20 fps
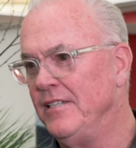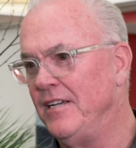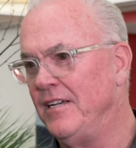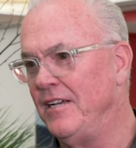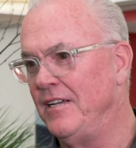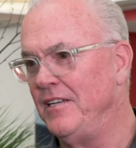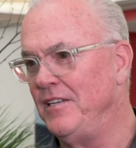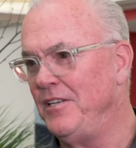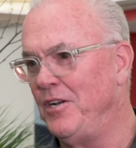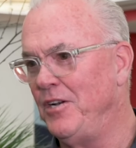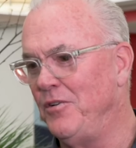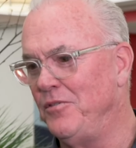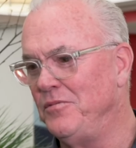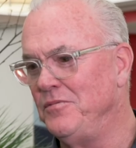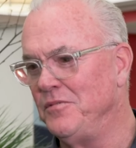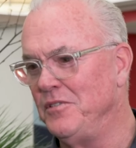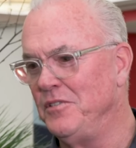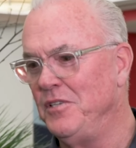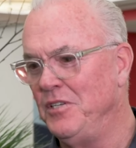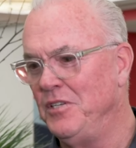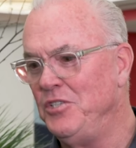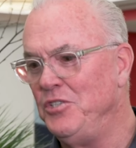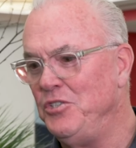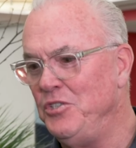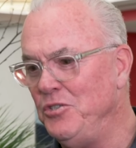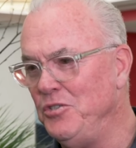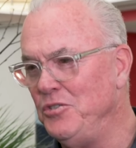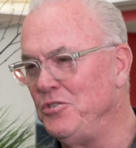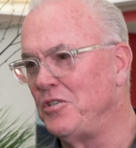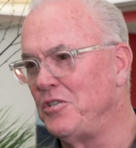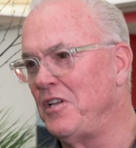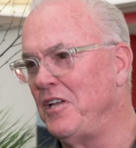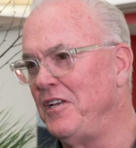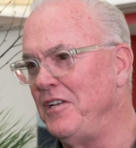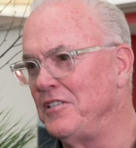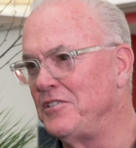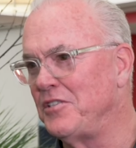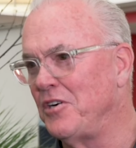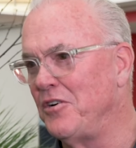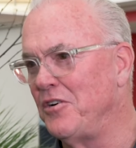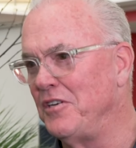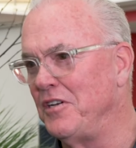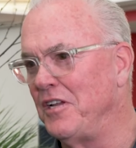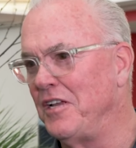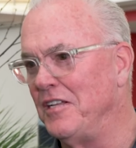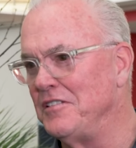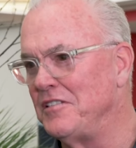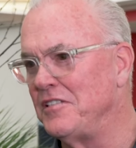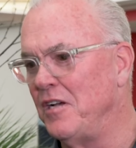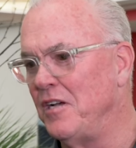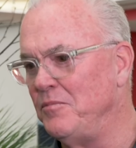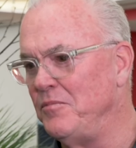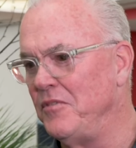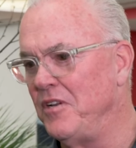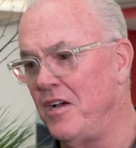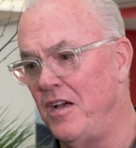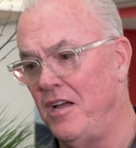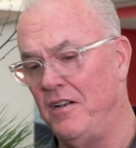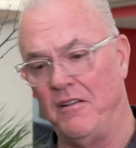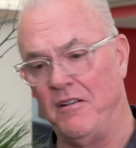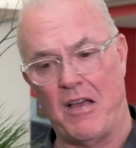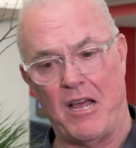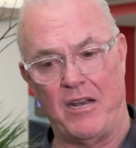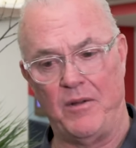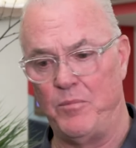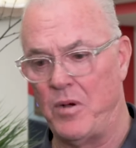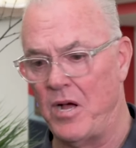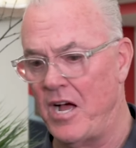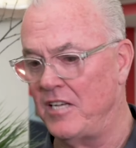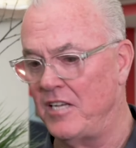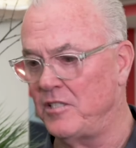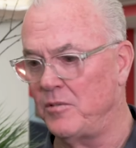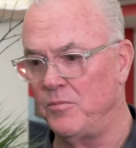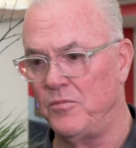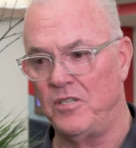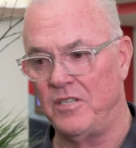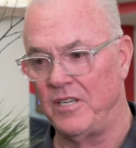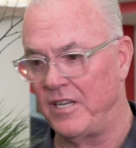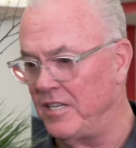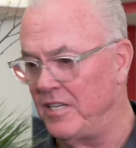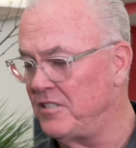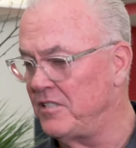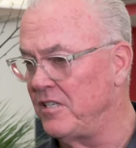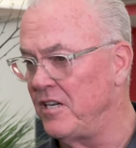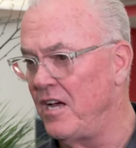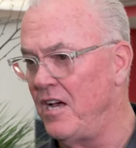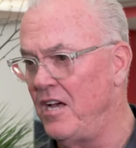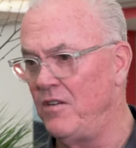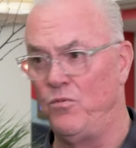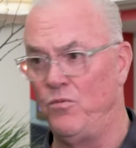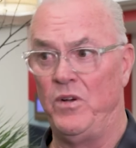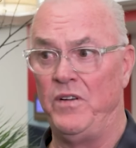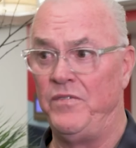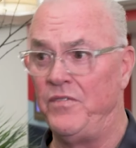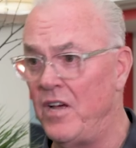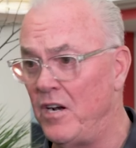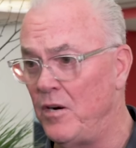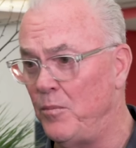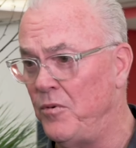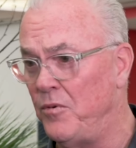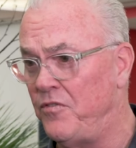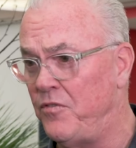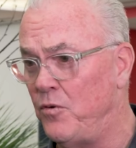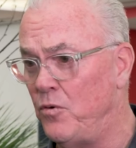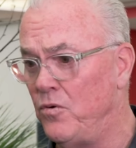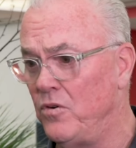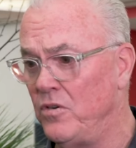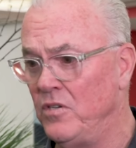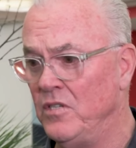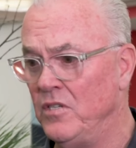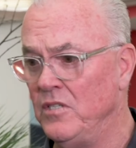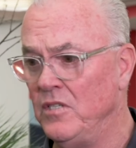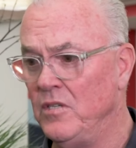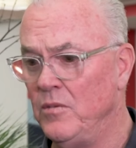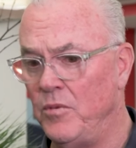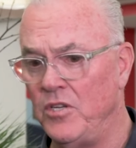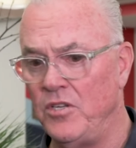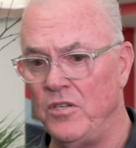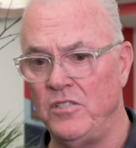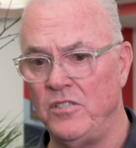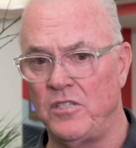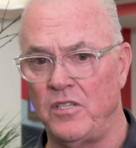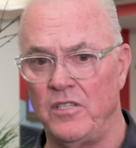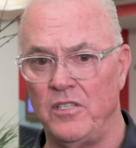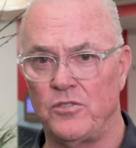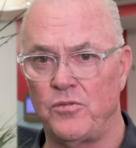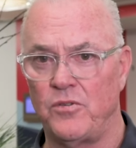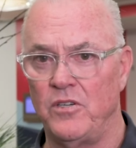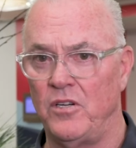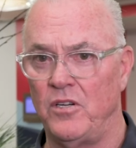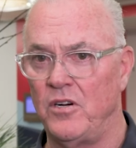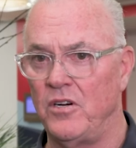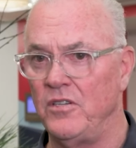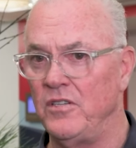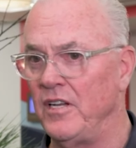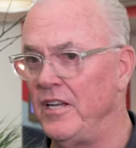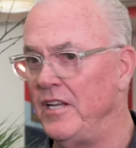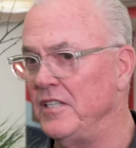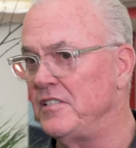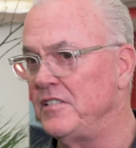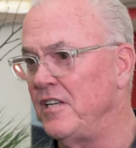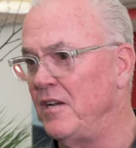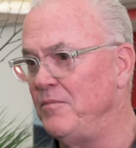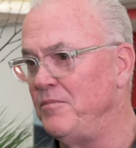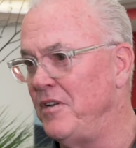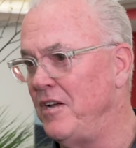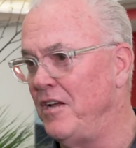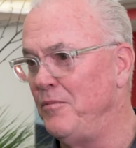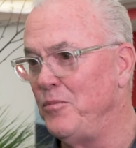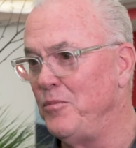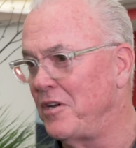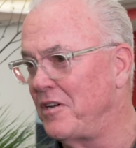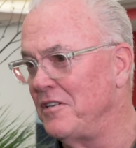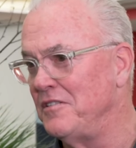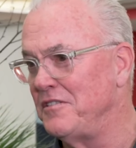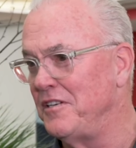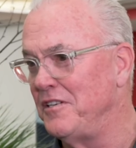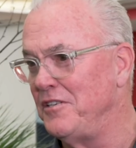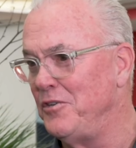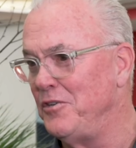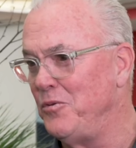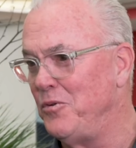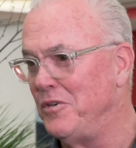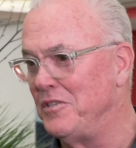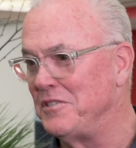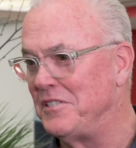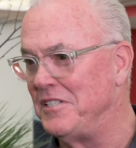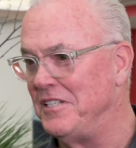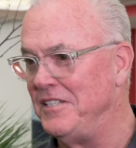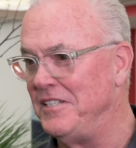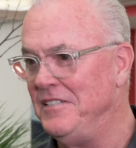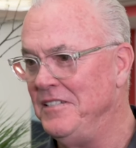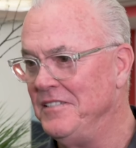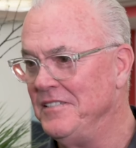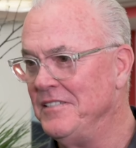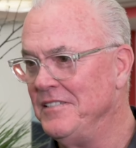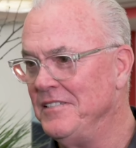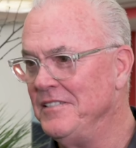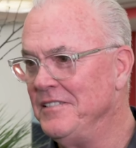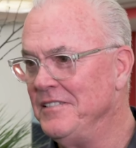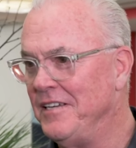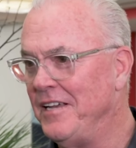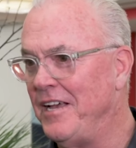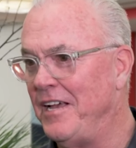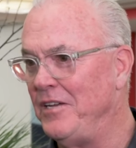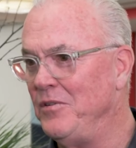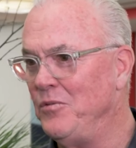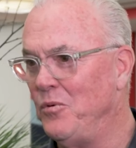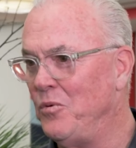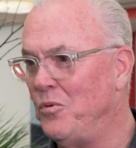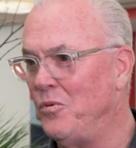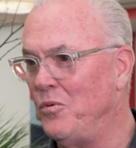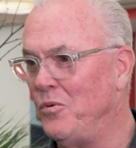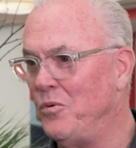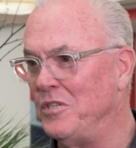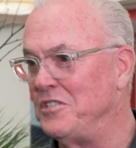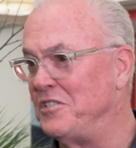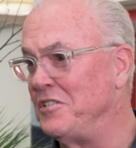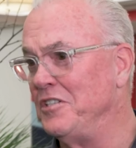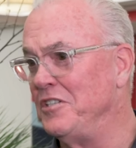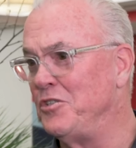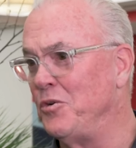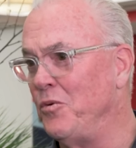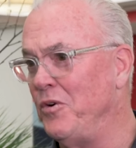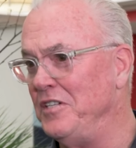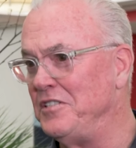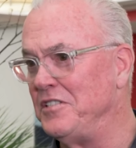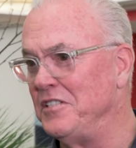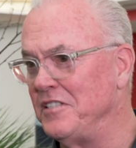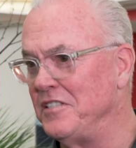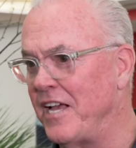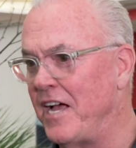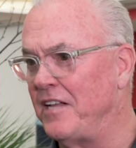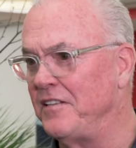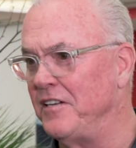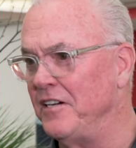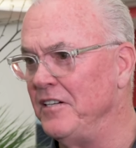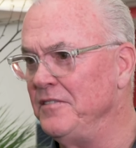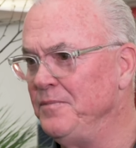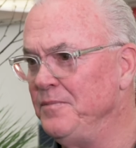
uh, you know, usually it's hard to get something done. Not impossible, it gets done. We've done it before. But usually it's real hard to get something done because they do want to see, hey, what situation's out there.